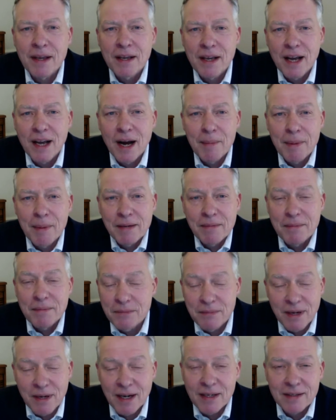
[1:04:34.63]
I mean,
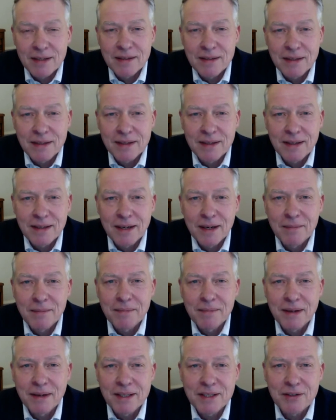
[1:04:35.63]

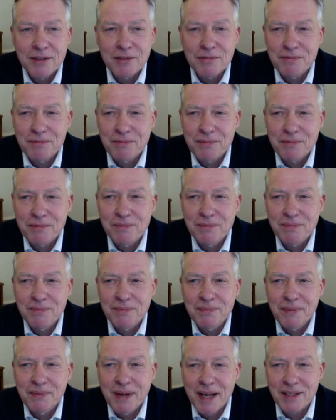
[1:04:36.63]
I sort of
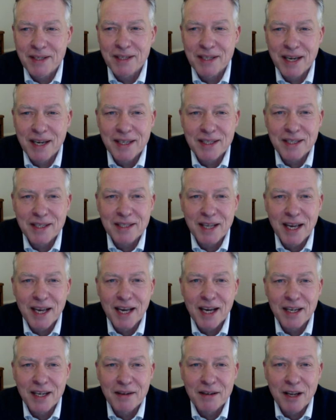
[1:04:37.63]
hesitate to say.
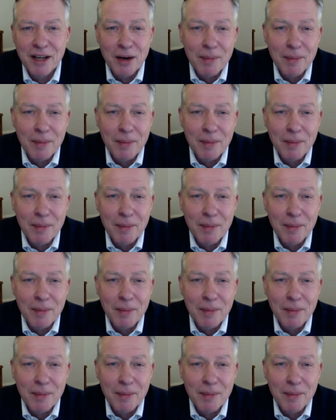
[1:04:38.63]
I don't know.